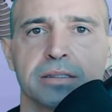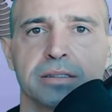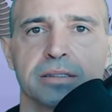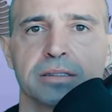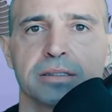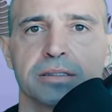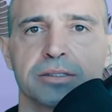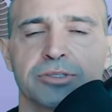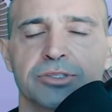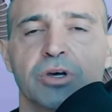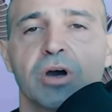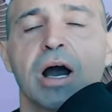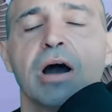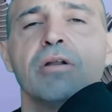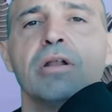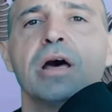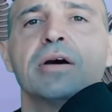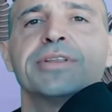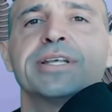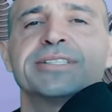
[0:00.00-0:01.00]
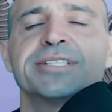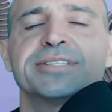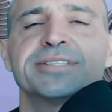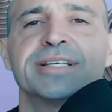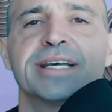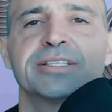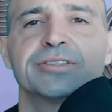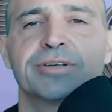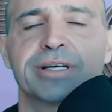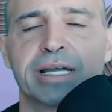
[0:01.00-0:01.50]
So how long does it
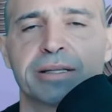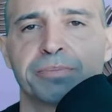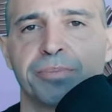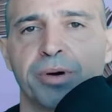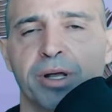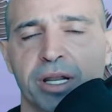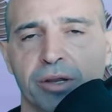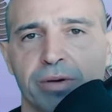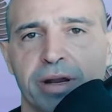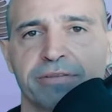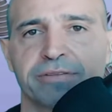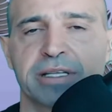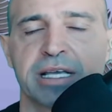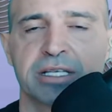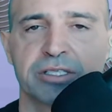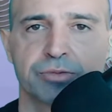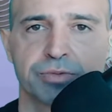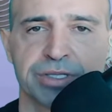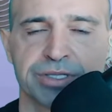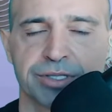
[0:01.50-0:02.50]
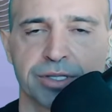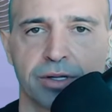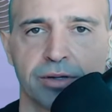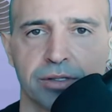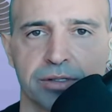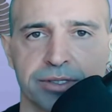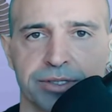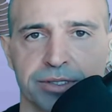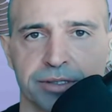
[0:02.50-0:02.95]
take to get polygraph test results?